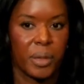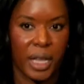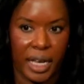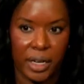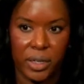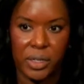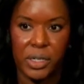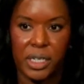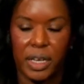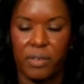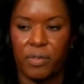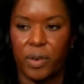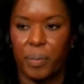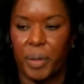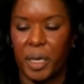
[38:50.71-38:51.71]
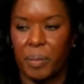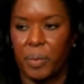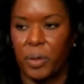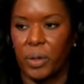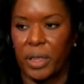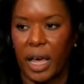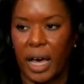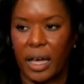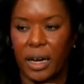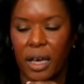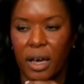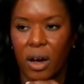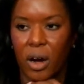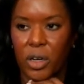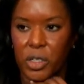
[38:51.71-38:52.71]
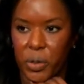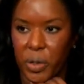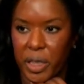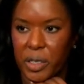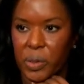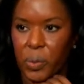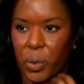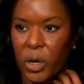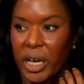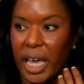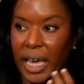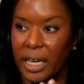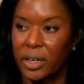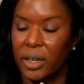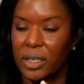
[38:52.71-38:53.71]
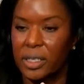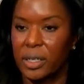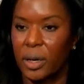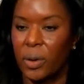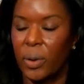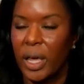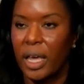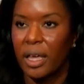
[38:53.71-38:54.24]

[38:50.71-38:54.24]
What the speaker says: players and from people that are doing this work, and also,